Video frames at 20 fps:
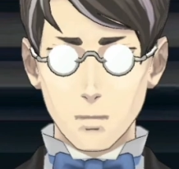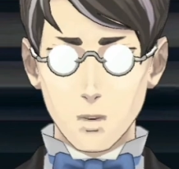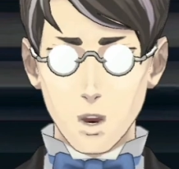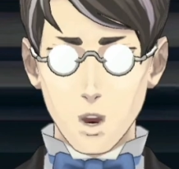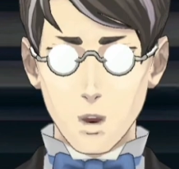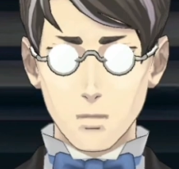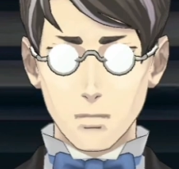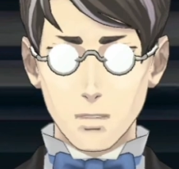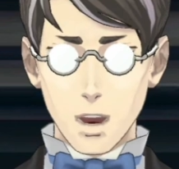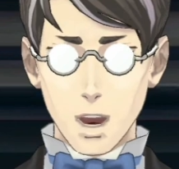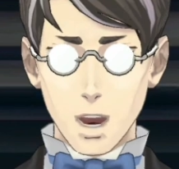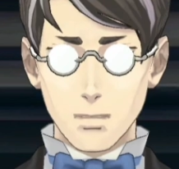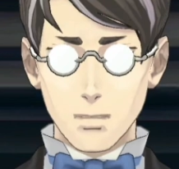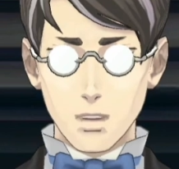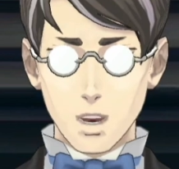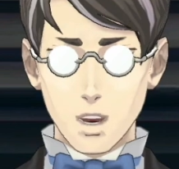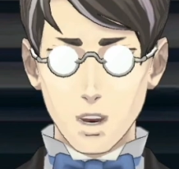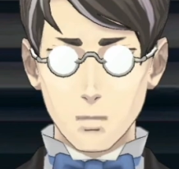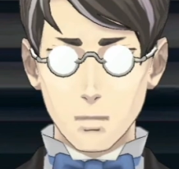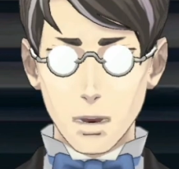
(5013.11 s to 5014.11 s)
It was made
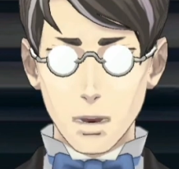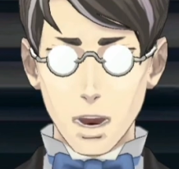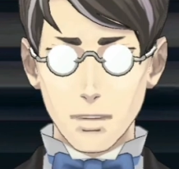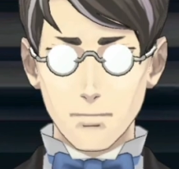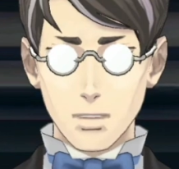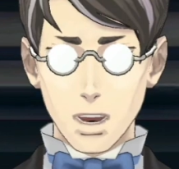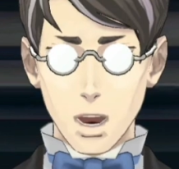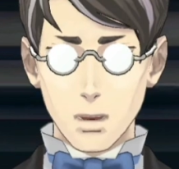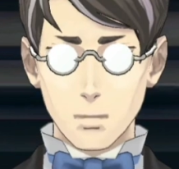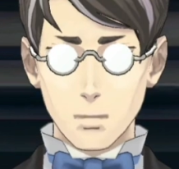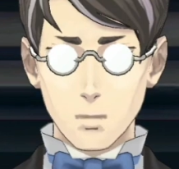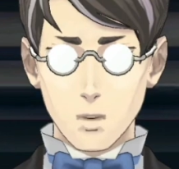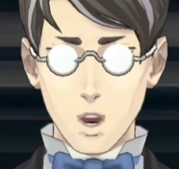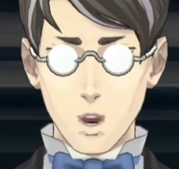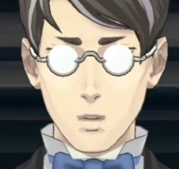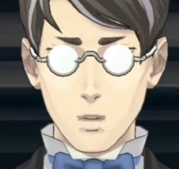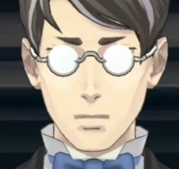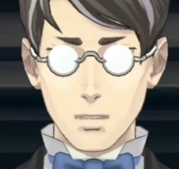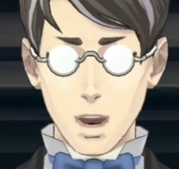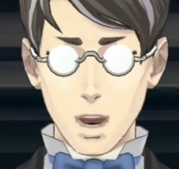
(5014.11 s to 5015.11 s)
clear that the Englishwoman's
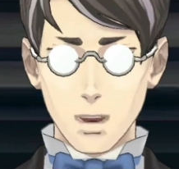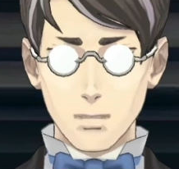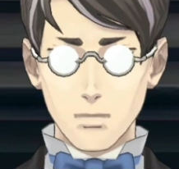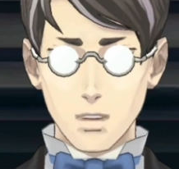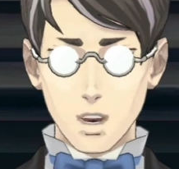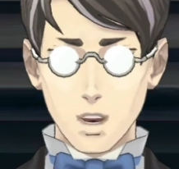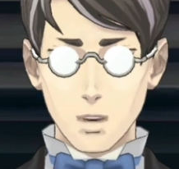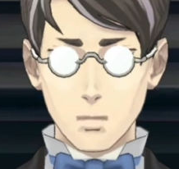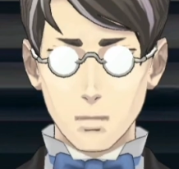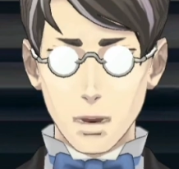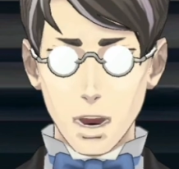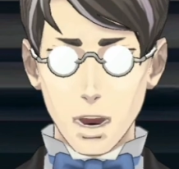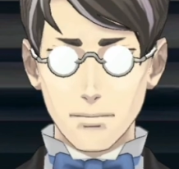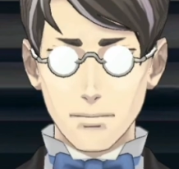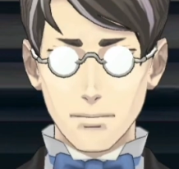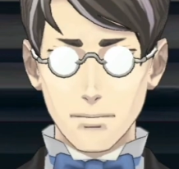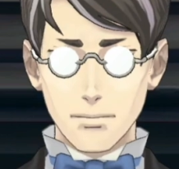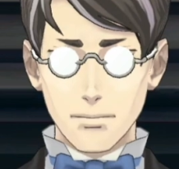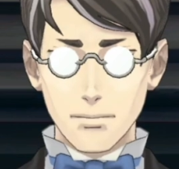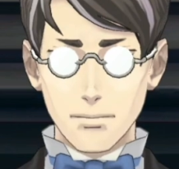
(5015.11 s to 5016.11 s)
presence at the restaurant was
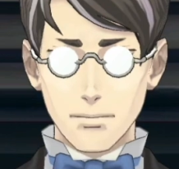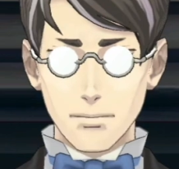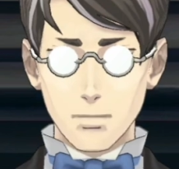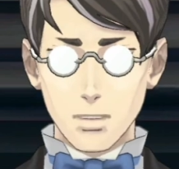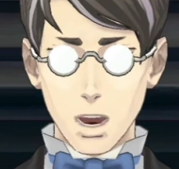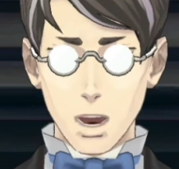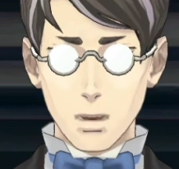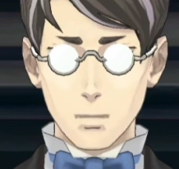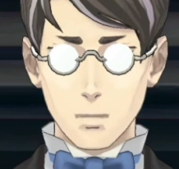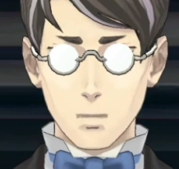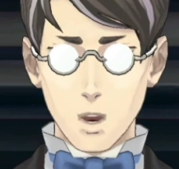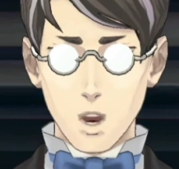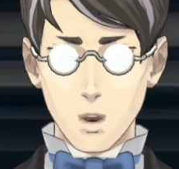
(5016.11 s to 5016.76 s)
to be concealed.